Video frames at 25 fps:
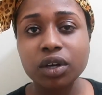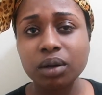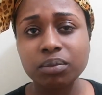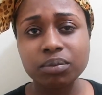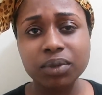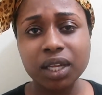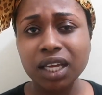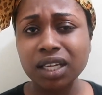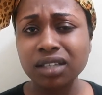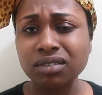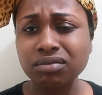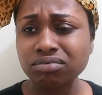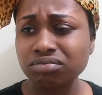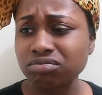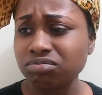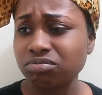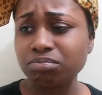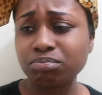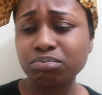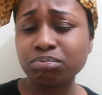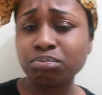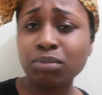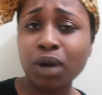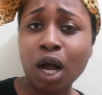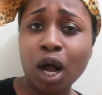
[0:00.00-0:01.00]
I'm like,
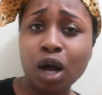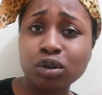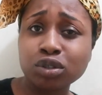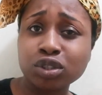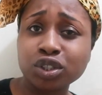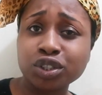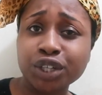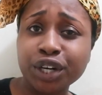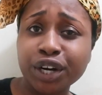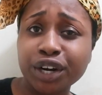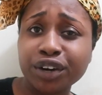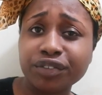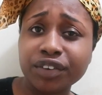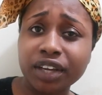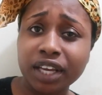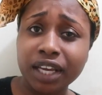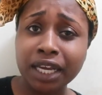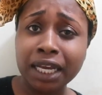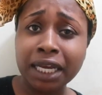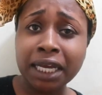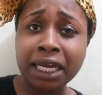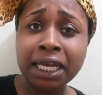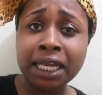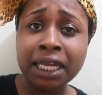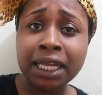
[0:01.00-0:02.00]
about
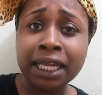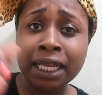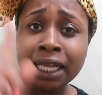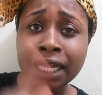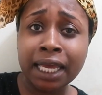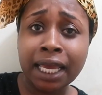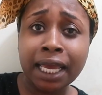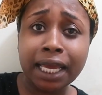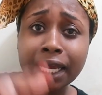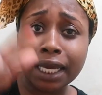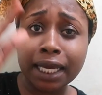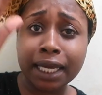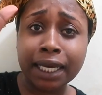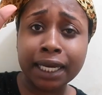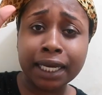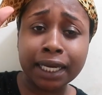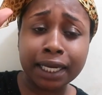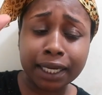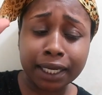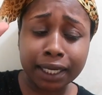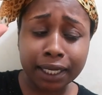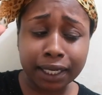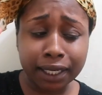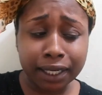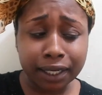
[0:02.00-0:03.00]
survey.
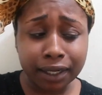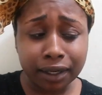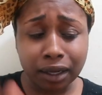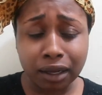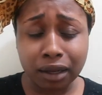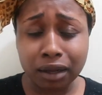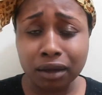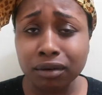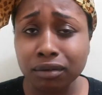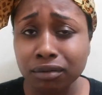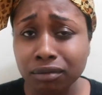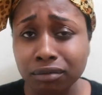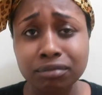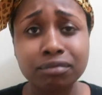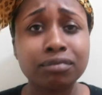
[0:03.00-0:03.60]
Click.